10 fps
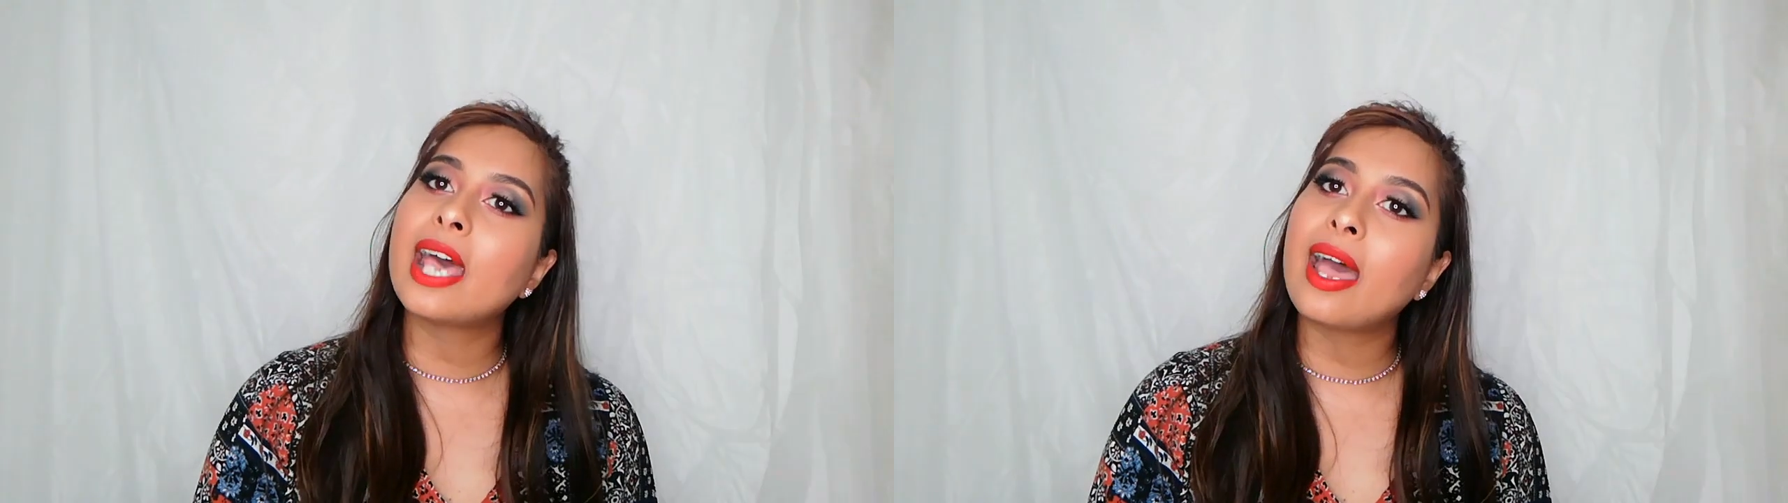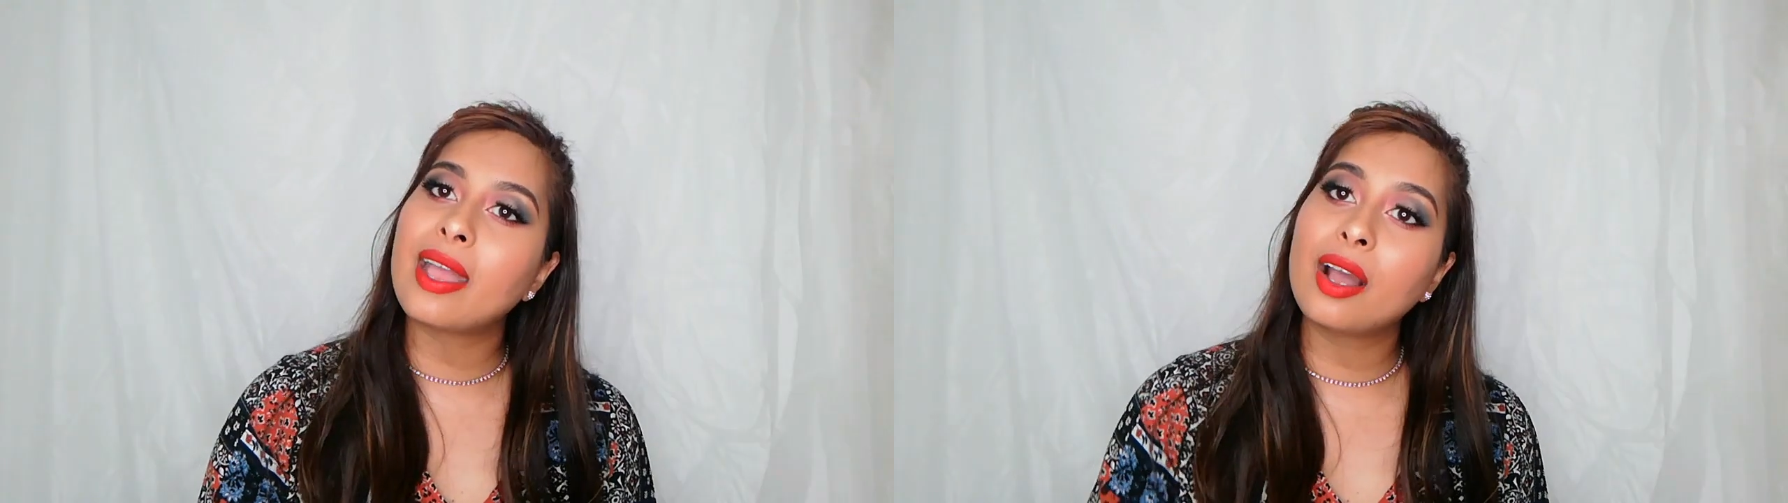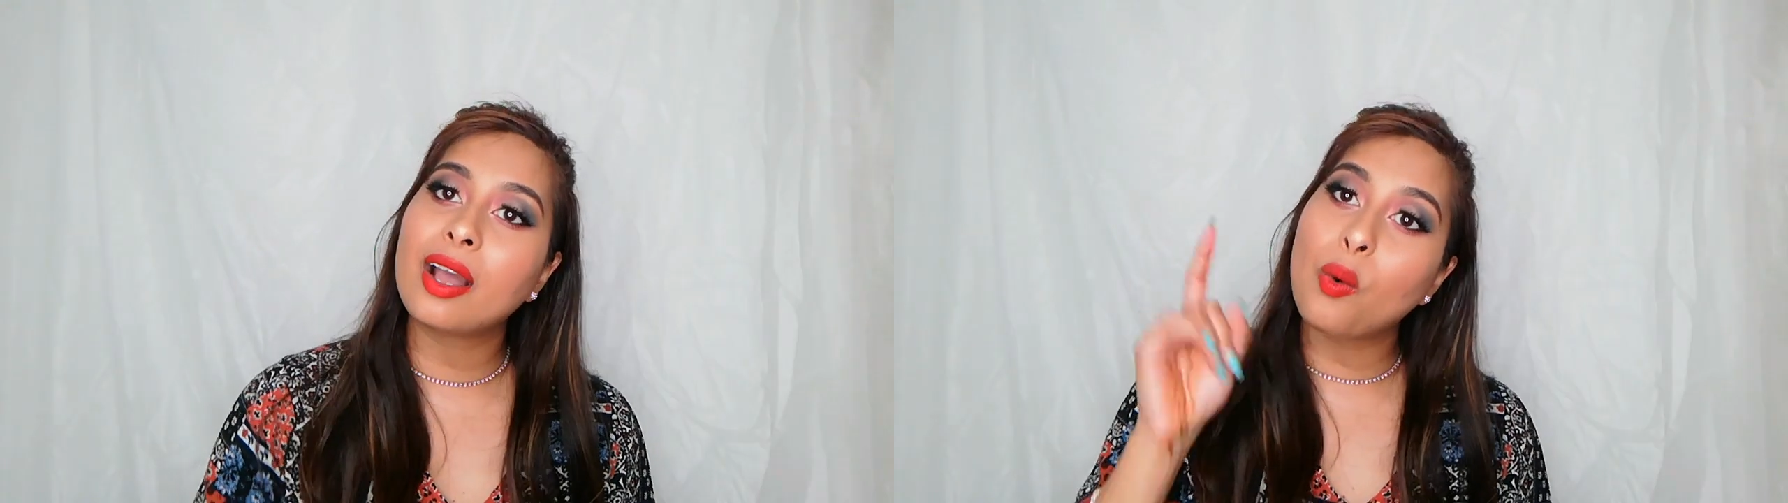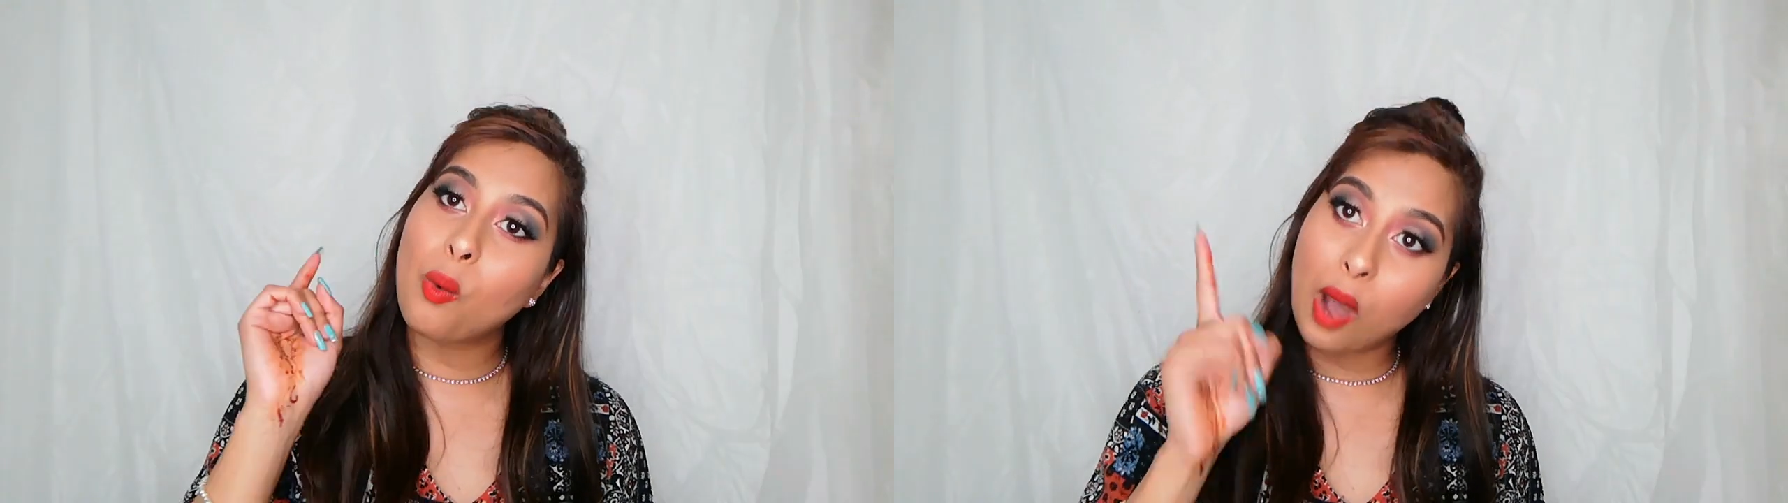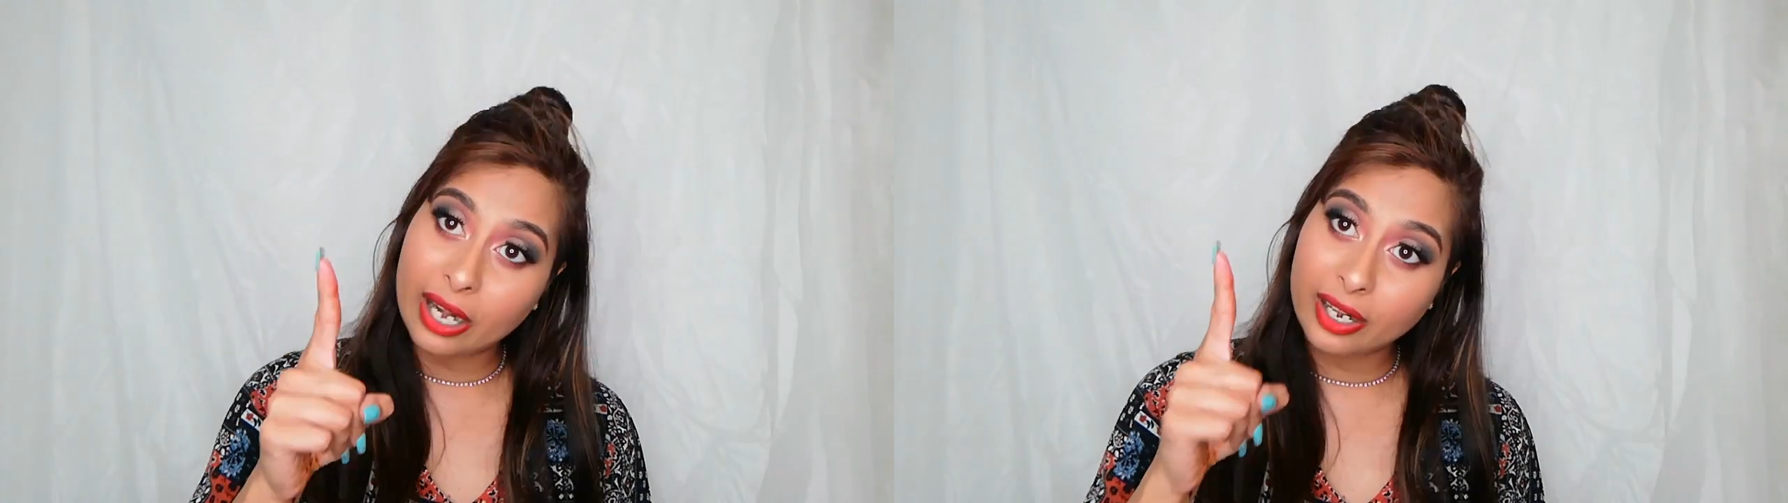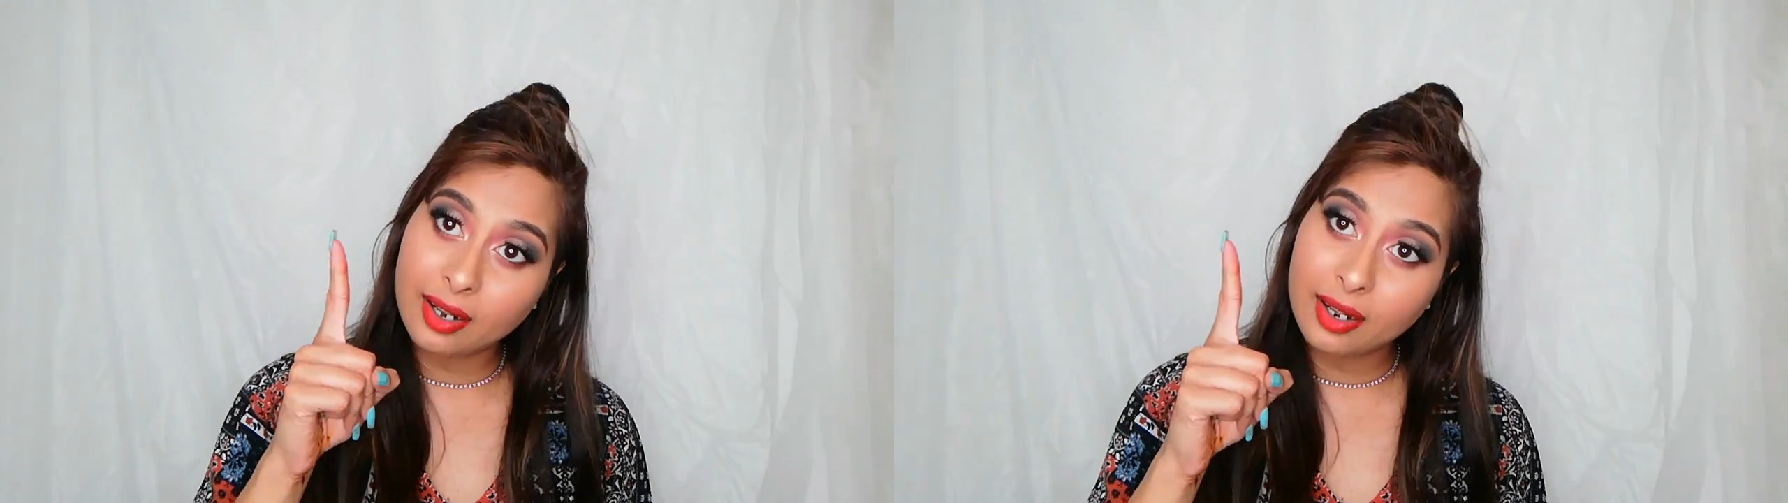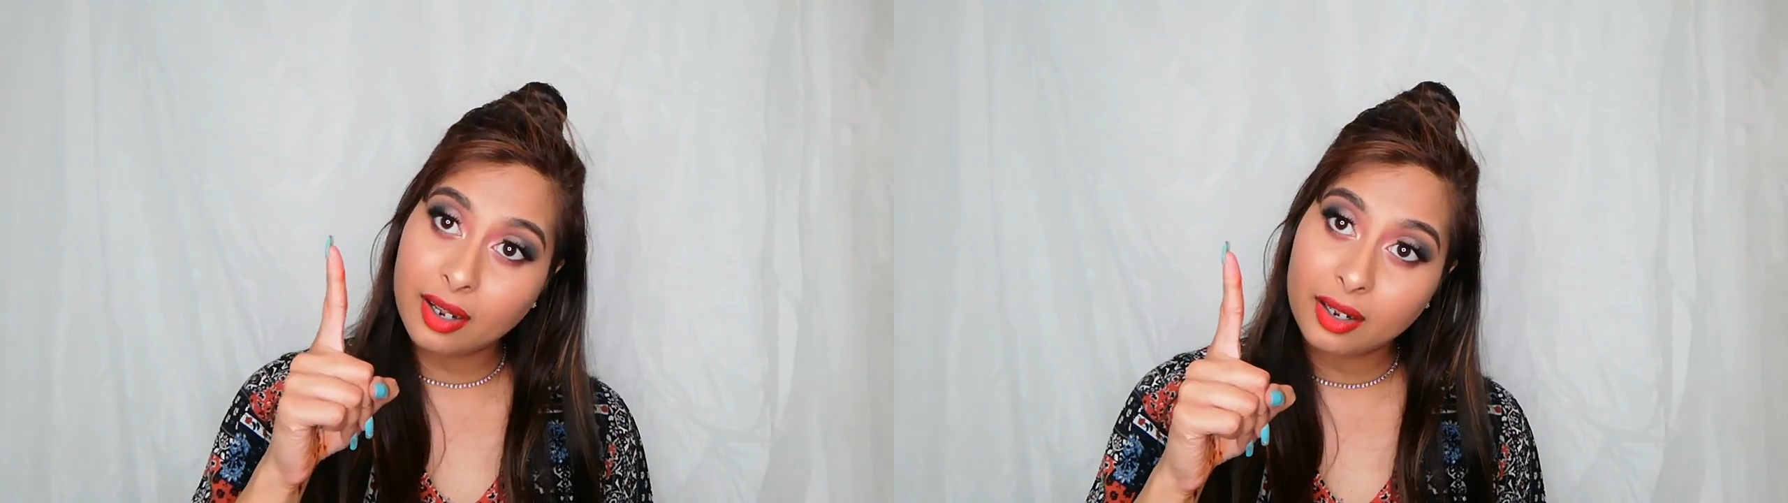tag one